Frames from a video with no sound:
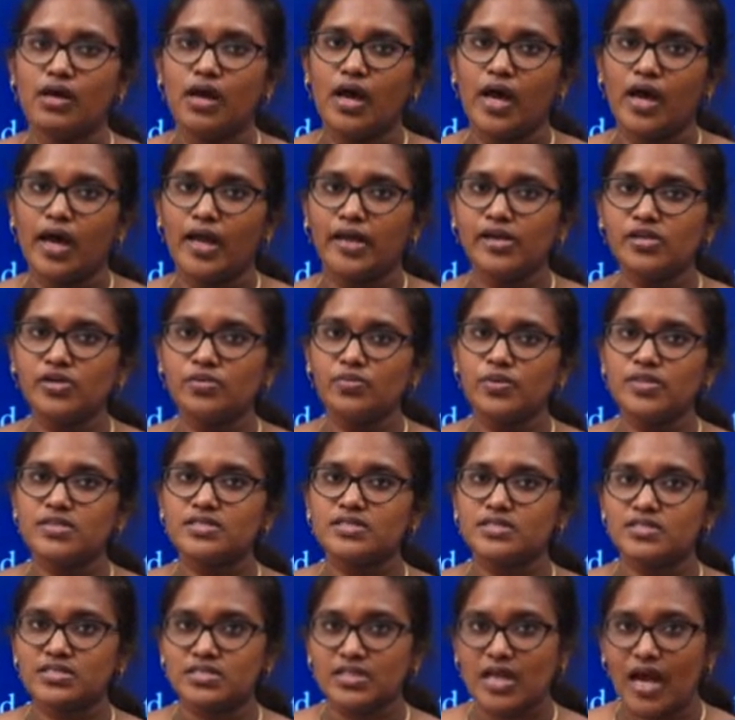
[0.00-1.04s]
and you will
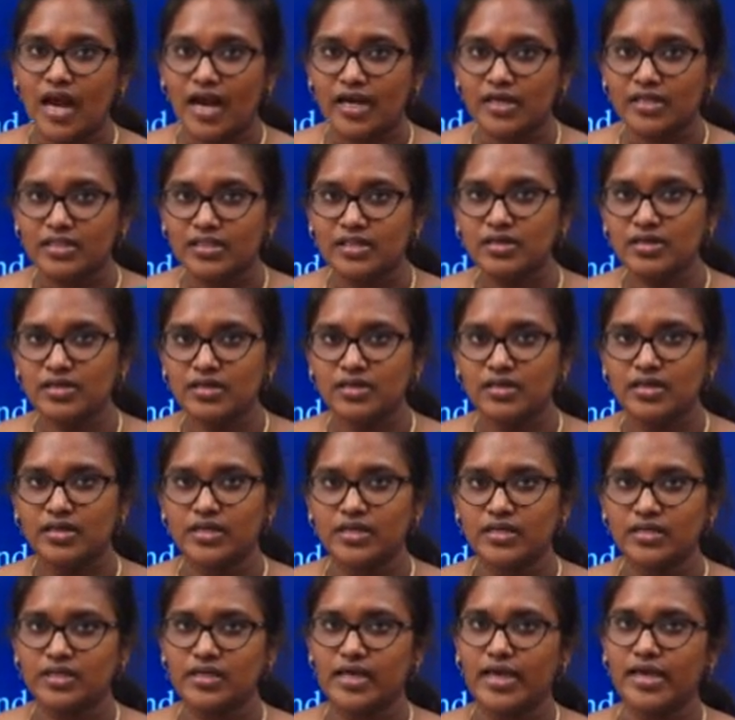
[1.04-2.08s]
start the
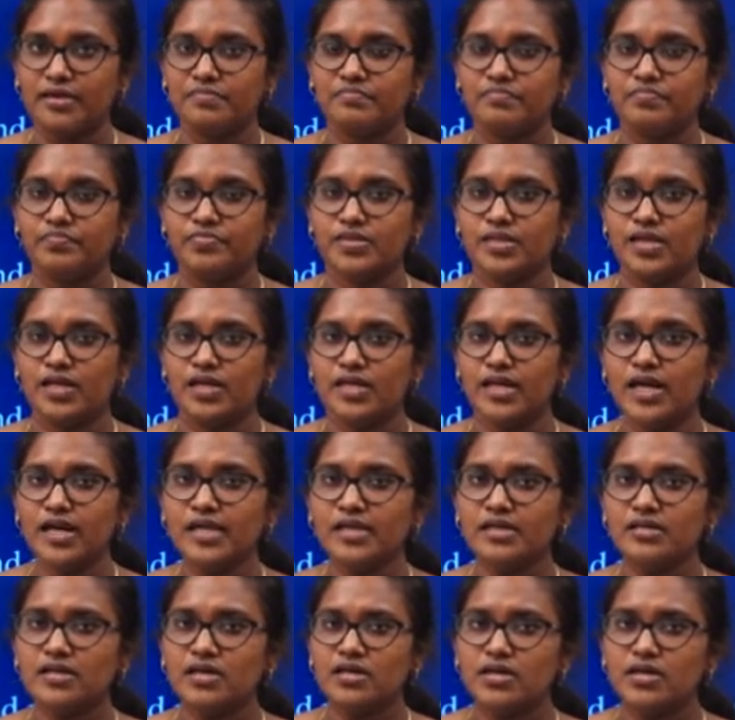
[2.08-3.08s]
game, right?